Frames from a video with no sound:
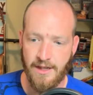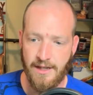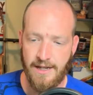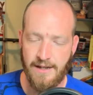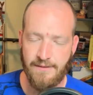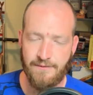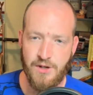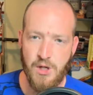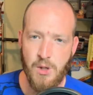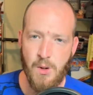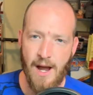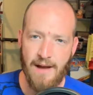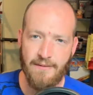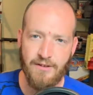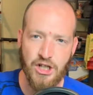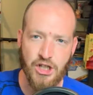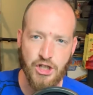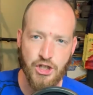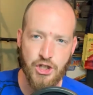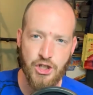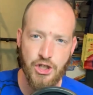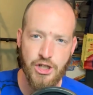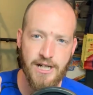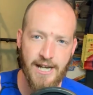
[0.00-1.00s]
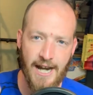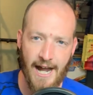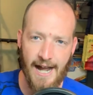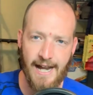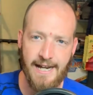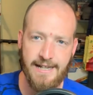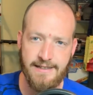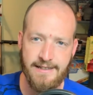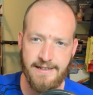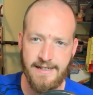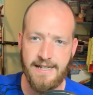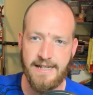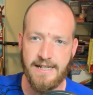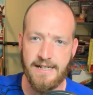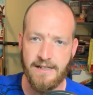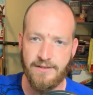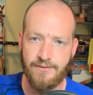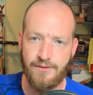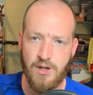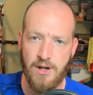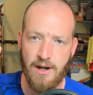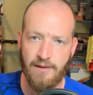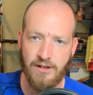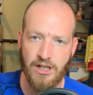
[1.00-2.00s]
If you have a good idea,
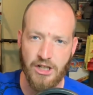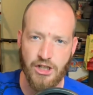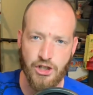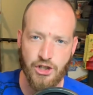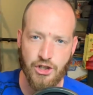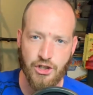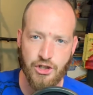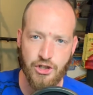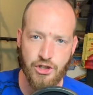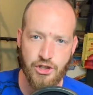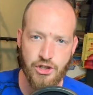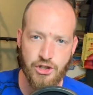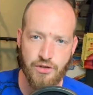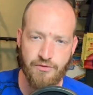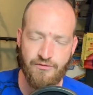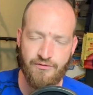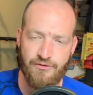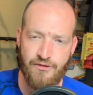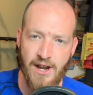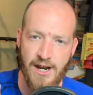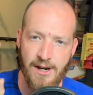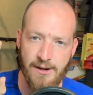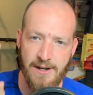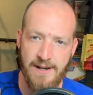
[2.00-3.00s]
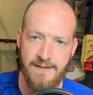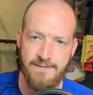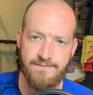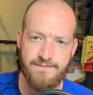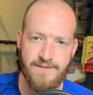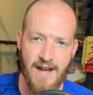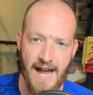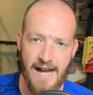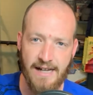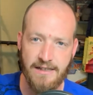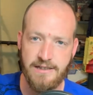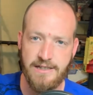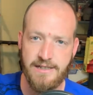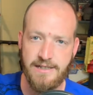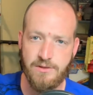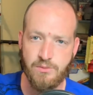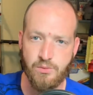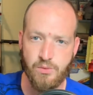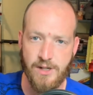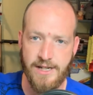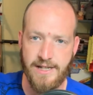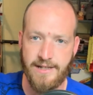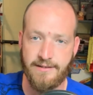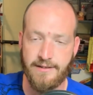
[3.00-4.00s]
if you have a very valid
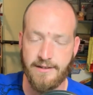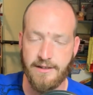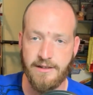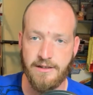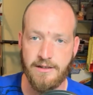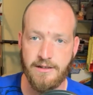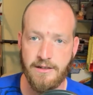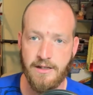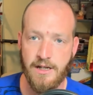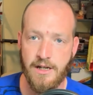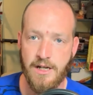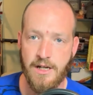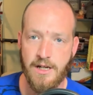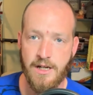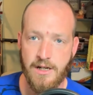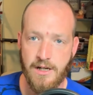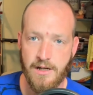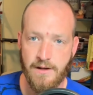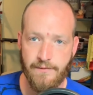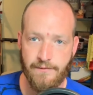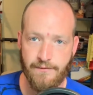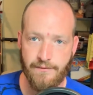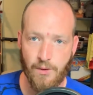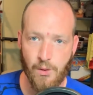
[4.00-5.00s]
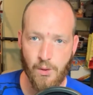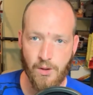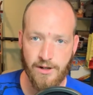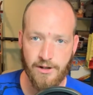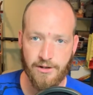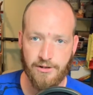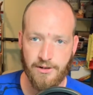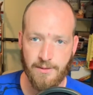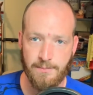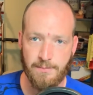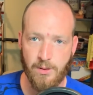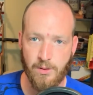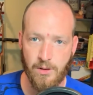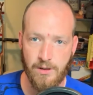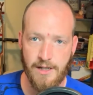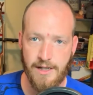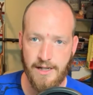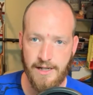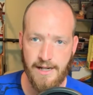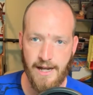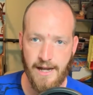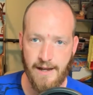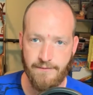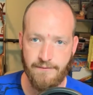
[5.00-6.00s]
reason for
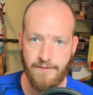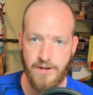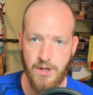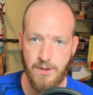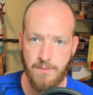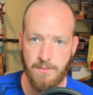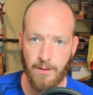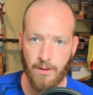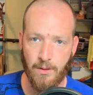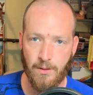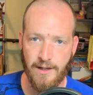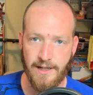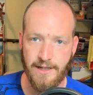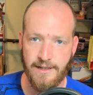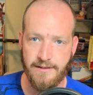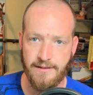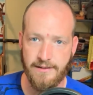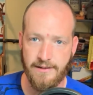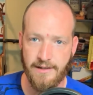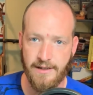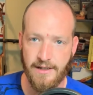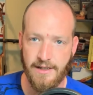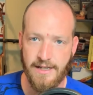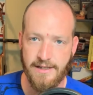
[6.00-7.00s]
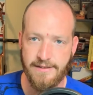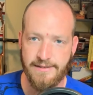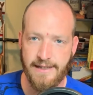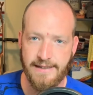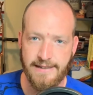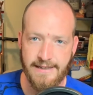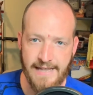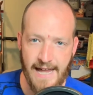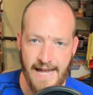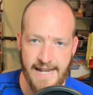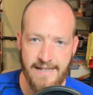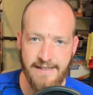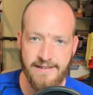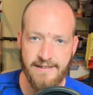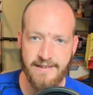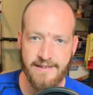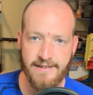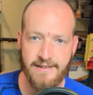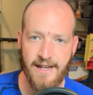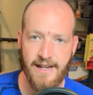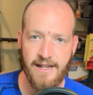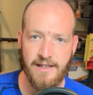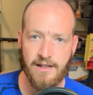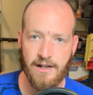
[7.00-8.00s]
supporting a viewpoint, then let it
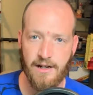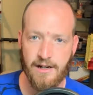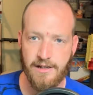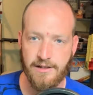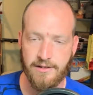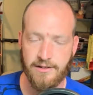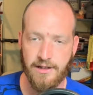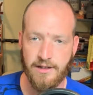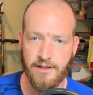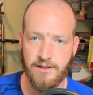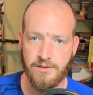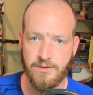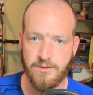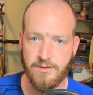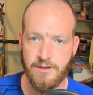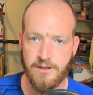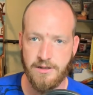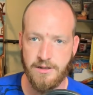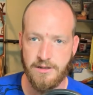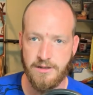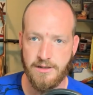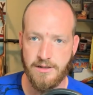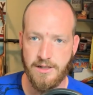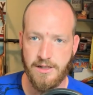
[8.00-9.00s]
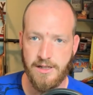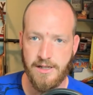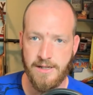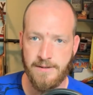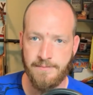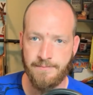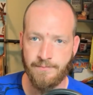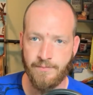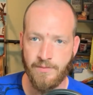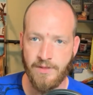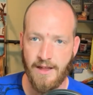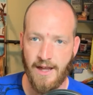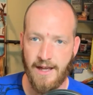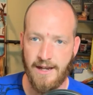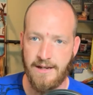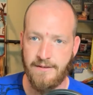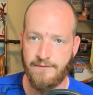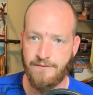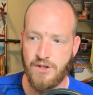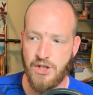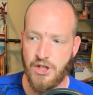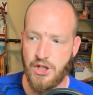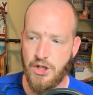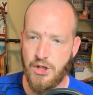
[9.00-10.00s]
stand on its own. And
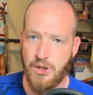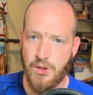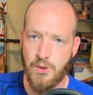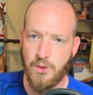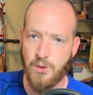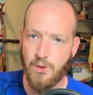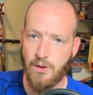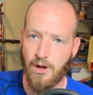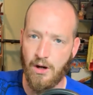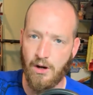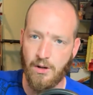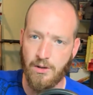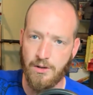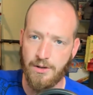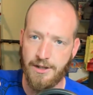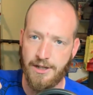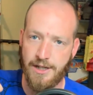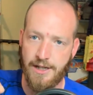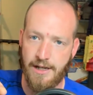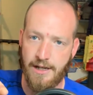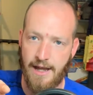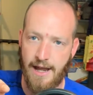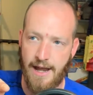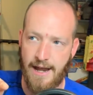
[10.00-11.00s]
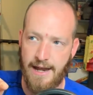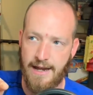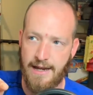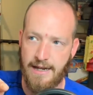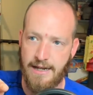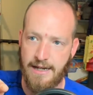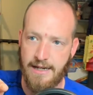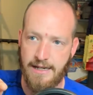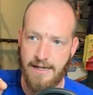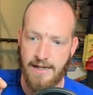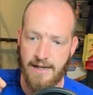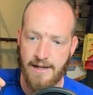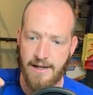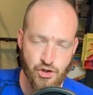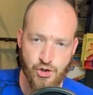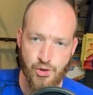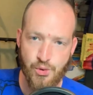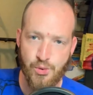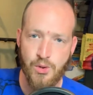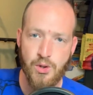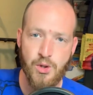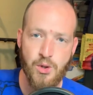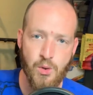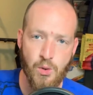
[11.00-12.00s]
if you hold a
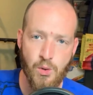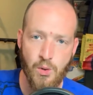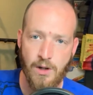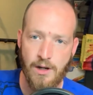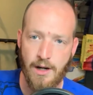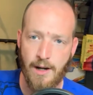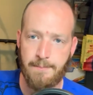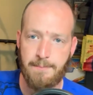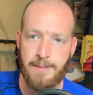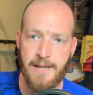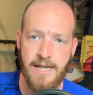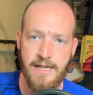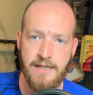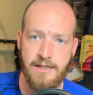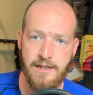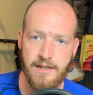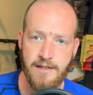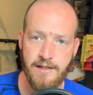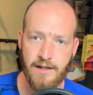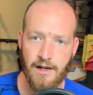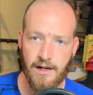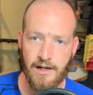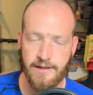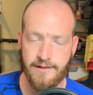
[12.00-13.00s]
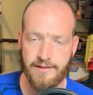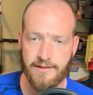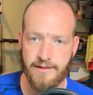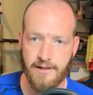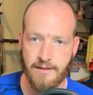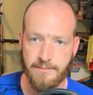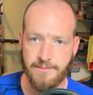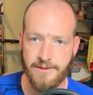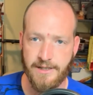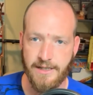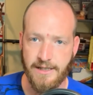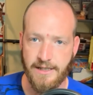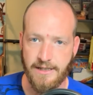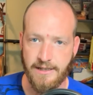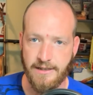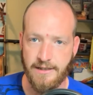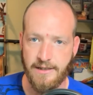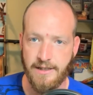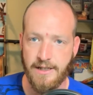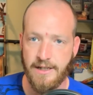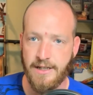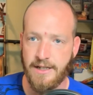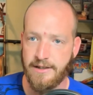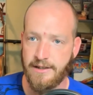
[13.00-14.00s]
true opinion on something
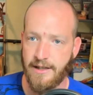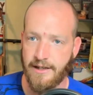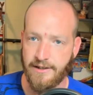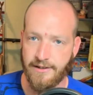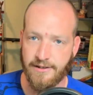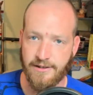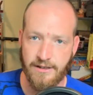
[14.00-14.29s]
that is